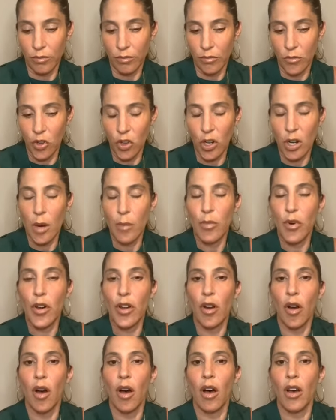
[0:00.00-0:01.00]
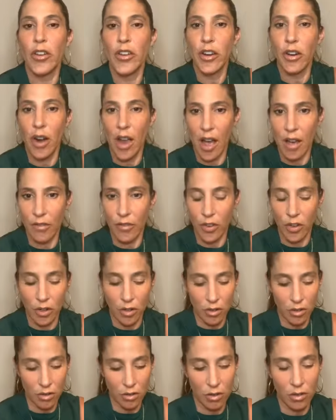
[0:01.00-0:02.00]
You're going to put all your effort
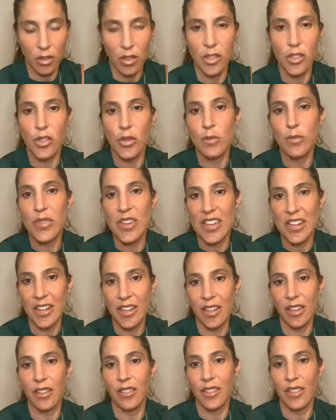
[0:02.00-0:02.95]
into beating